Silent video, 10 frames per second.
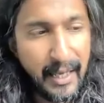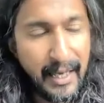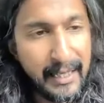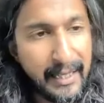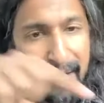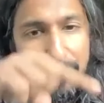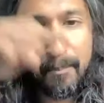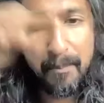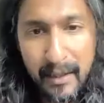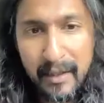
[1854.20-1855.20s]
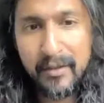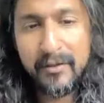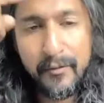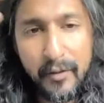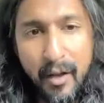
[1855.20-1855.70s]
and get billions
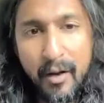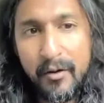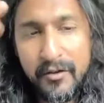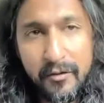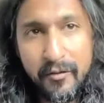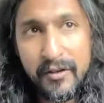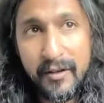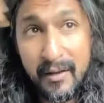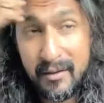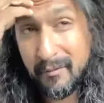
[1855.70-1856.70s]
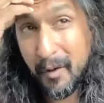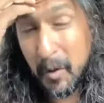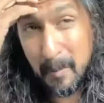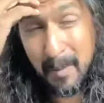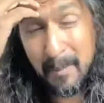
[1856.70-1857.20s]
of dollars in transaction
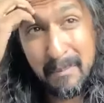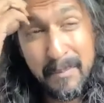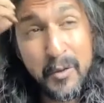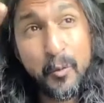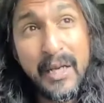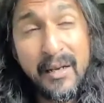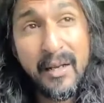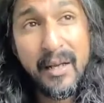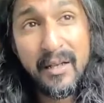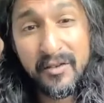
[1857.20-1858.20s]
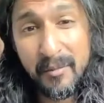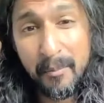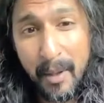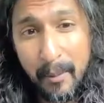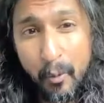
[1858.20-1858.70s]
volume. I mean, between
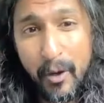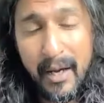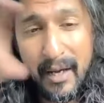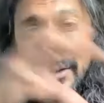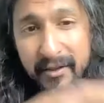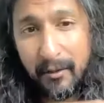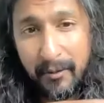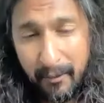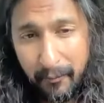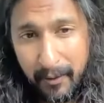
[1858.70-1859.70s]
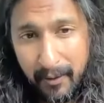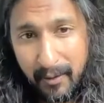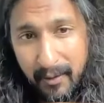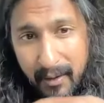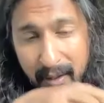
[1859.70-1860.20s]
Zimbabwe and South
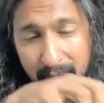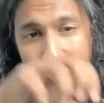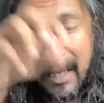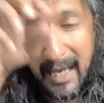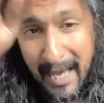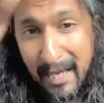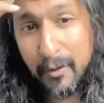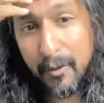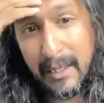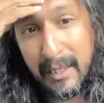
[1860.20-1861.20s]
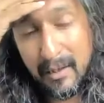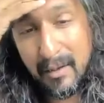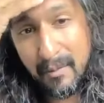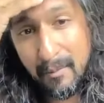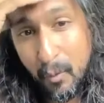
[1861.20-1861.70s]
Africa, annually,
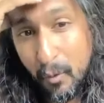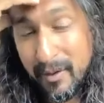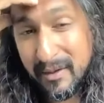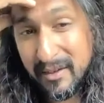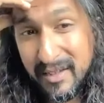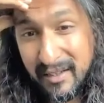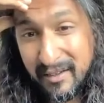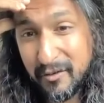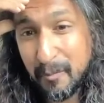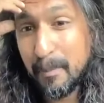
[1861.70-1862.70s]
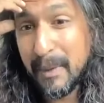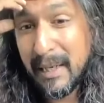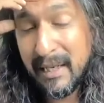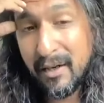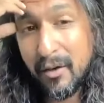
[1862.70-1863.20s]
more than $6 billion